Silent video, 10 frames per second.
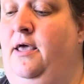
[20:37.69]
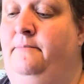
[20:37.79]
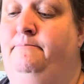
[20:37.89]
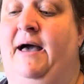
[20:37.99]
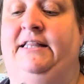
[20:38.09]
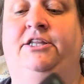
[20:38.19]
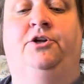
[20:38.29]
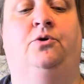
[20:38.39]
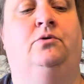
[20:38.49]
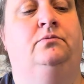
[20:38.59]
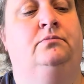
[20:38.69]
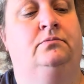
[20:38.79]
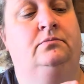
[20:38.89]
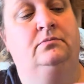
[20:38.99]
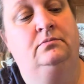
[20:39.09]
My little
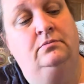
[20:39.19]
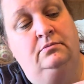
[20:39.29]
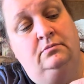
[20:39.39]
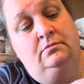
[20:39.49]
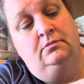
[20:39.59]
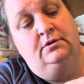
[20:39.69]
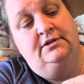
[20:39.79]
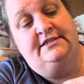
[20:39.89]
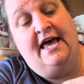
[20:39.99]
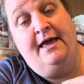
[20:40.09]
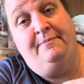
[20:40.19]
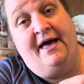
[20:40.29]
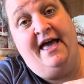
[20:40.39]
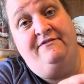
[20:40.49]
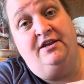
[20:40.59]
tape I
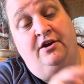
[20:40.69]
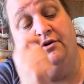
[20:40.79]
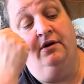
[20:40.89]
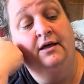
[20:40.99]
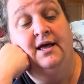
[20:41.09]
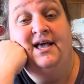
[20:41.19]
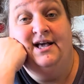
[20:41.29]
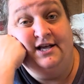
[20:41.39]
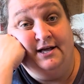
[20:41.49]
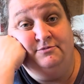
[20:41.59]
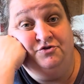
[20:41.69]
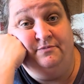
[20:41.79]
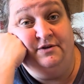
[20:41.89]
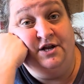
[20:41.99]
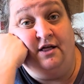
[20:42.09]
have in here comes from
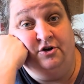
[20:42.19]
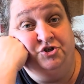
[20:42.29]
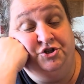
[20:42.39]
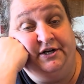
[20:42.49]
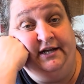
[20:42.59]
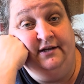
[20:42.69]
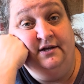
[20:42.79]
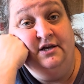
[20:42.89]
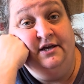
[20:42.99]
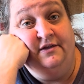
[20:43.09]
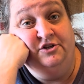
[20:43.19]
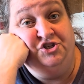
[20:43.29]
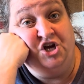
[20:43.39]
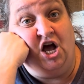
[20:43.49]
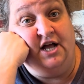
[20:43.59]
the Dollar Tree.
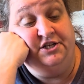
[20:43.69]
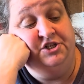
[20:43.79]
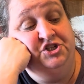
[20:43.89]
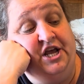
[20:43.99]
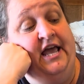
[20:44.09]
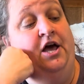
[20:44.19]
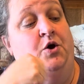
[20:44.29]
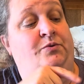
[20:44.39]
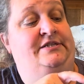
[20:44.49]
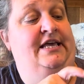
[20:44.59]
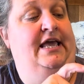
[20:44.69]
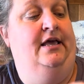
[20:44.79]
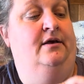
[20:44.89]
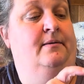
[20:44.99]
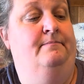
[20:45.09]
Jot, J-O-T,
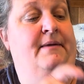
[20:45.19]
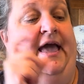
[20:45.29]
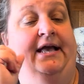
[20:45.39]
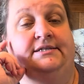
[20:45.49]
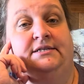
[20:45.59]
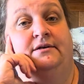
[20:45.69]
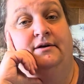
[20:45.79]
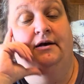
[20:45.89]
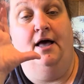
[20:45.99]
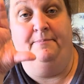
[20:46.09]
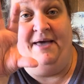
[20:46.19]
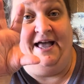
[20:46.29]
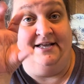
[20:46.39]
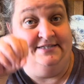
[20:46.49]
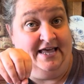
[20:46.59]
makes a
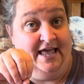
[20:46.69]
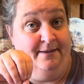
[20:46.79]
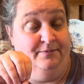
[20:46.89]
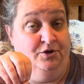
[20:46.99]
pack of tape.